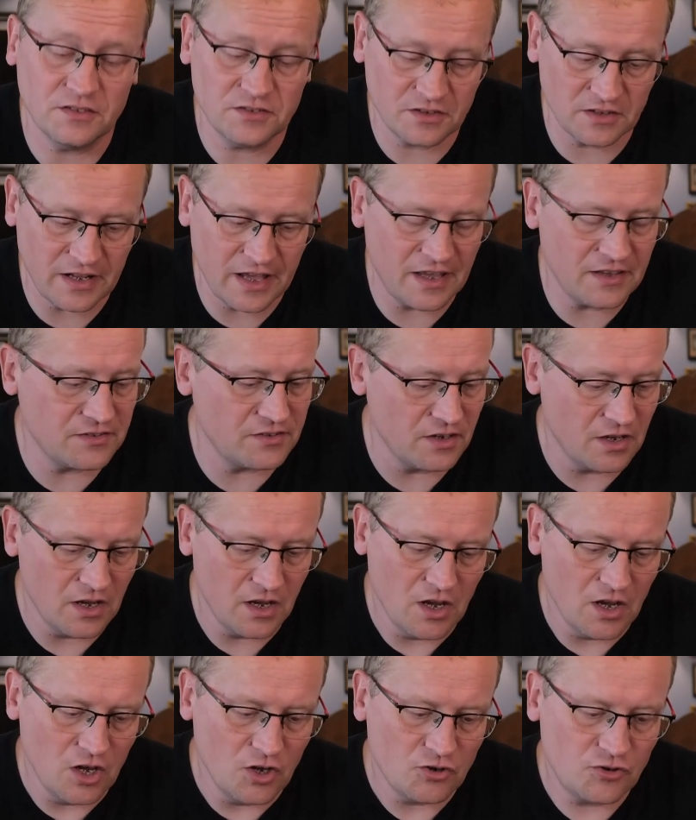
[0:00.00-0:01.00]
So it has
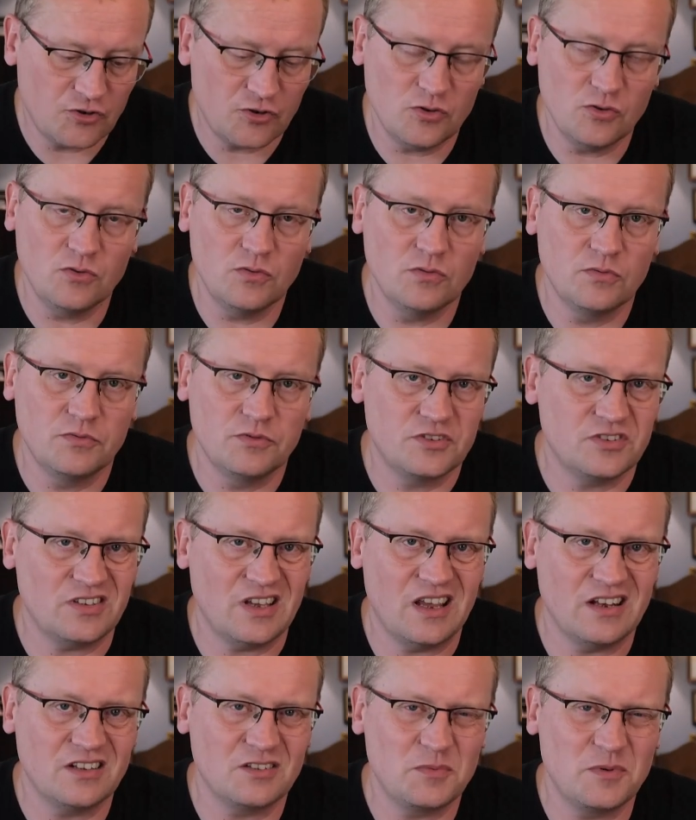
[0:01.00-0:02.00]
2
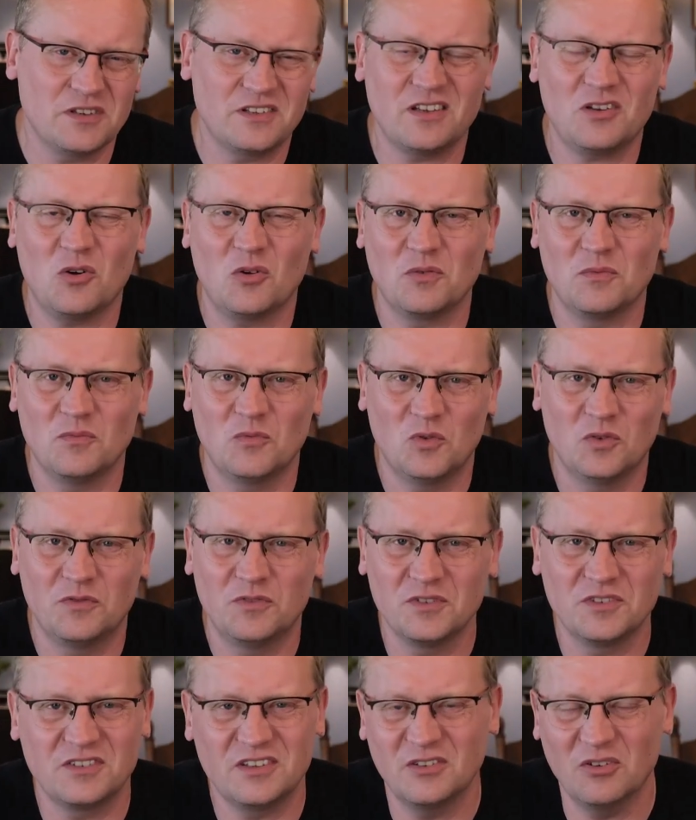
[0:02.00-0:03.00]
standard speakers, they call them
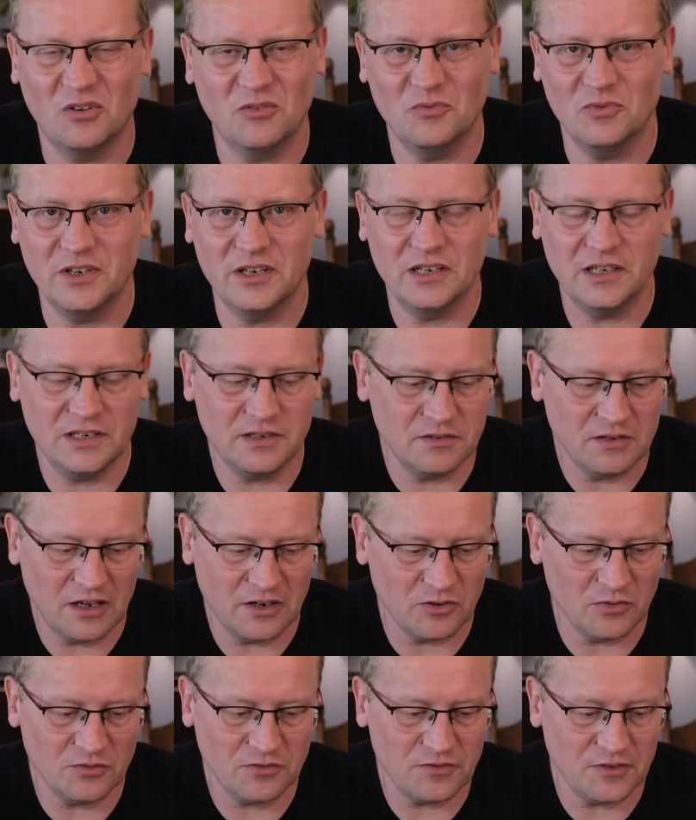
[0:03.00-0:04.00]
woofers, they're not really, I
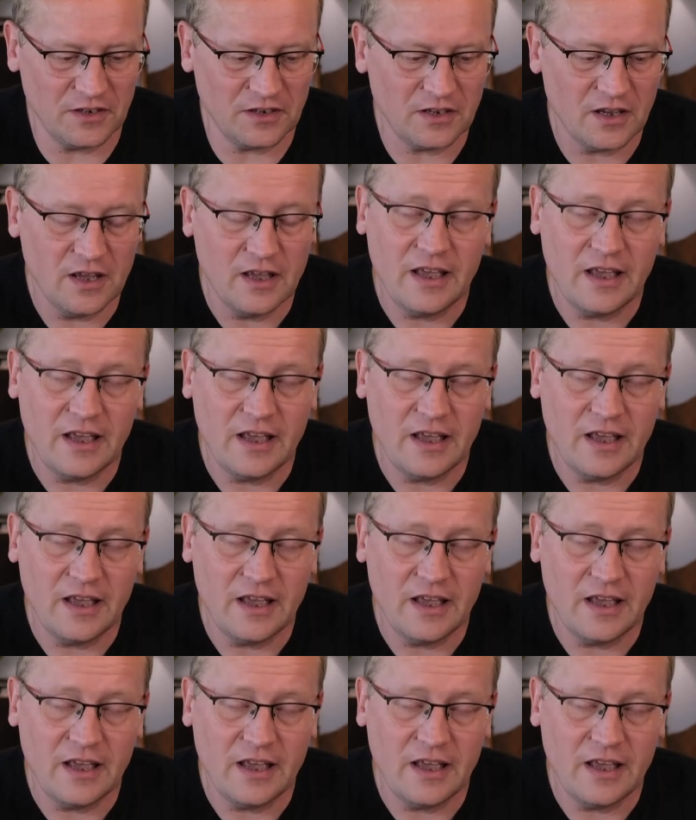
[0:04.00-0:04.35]
don't think.